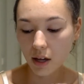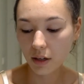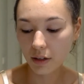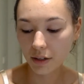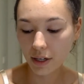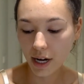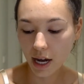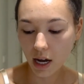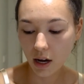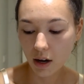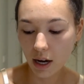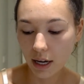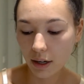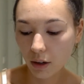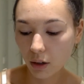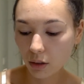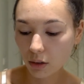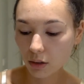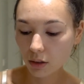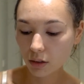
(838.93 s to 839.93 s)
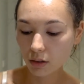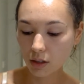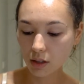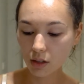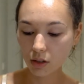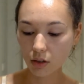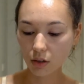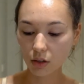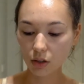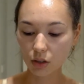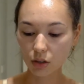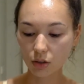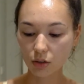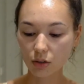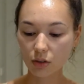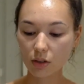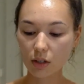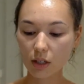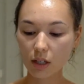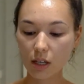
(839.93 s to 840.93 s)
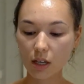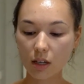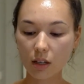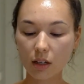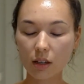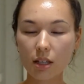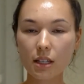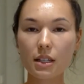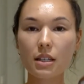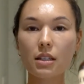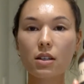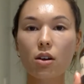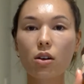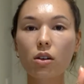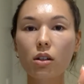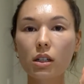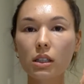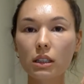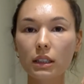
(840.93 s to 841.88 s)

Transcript: Now I also use, this is called